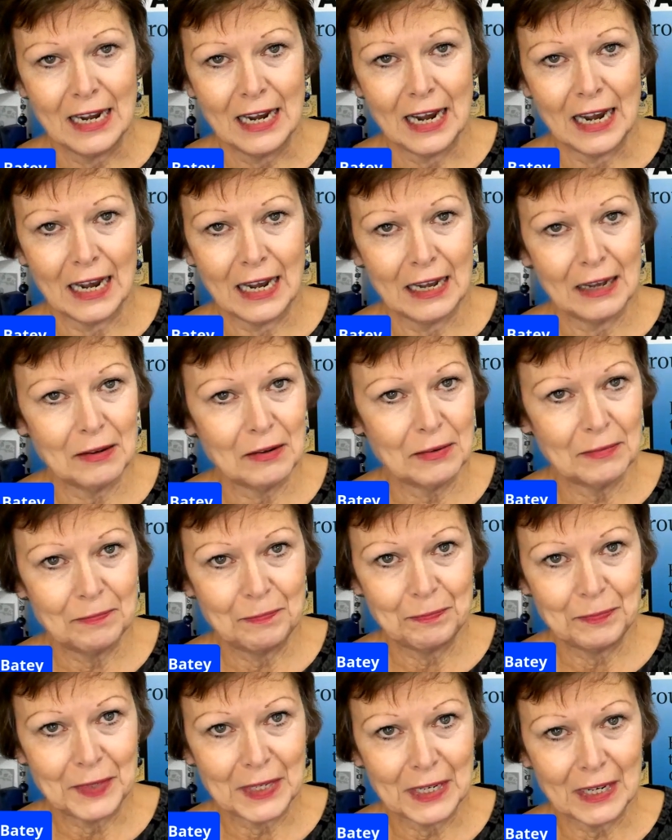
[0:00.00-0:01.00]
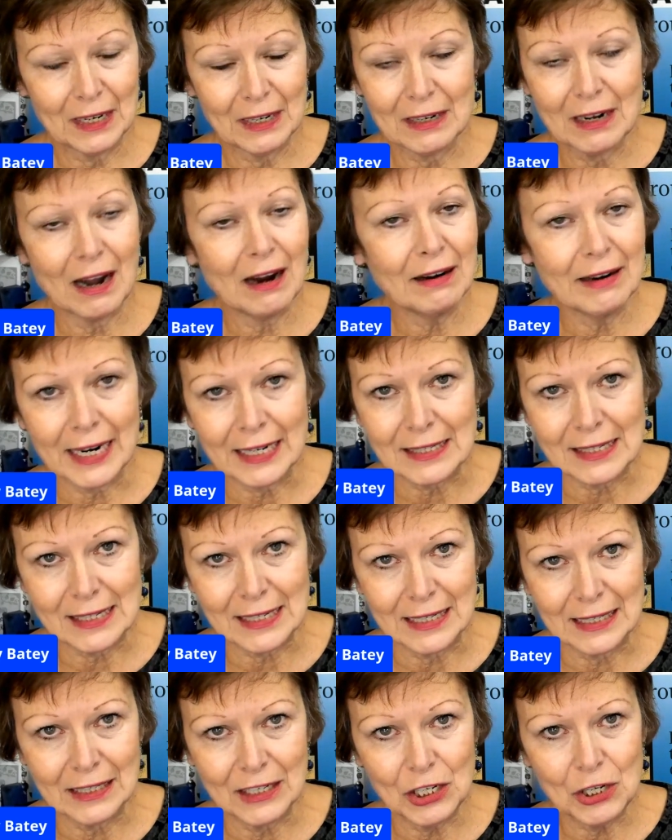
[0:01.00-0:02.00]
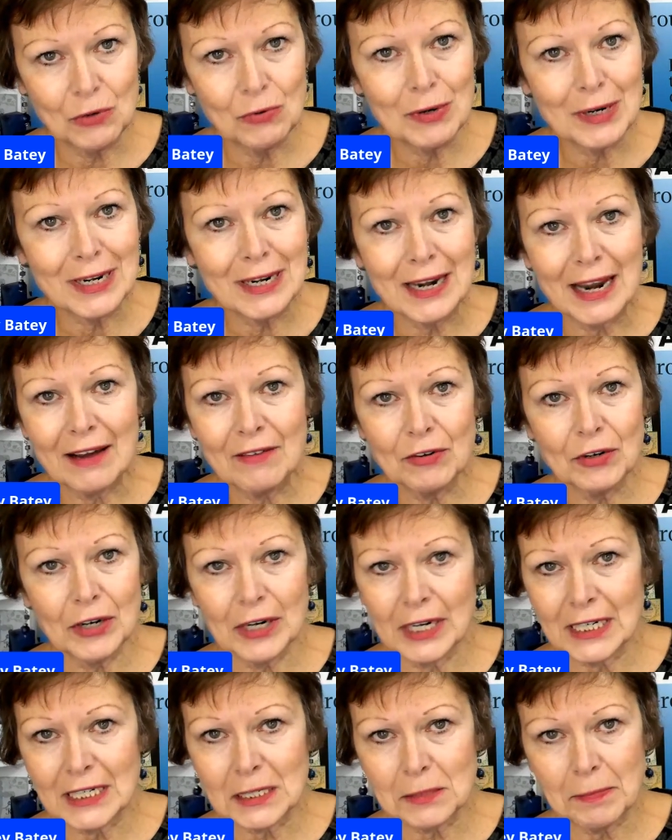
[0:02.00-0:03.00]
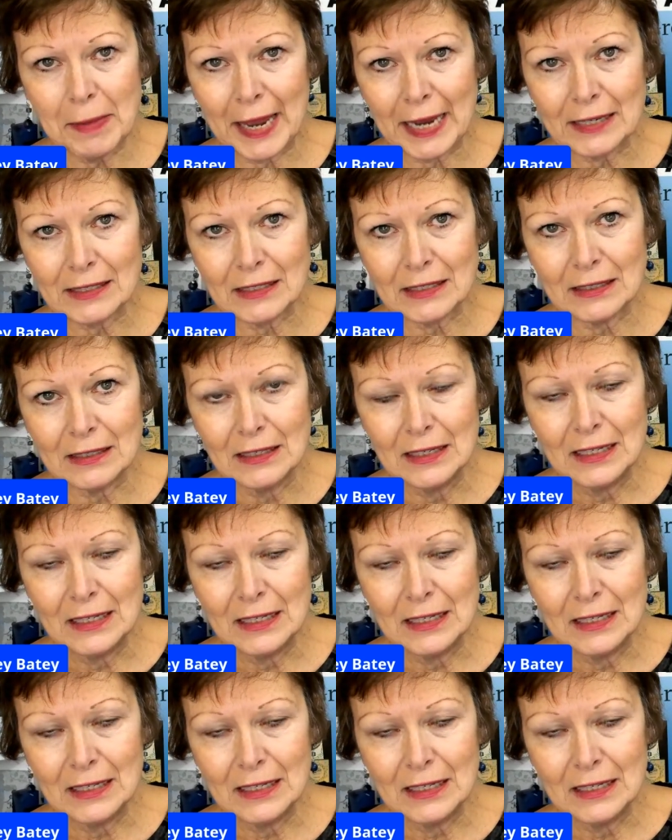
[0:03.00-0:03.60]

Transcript: um, a car accident, you would never expect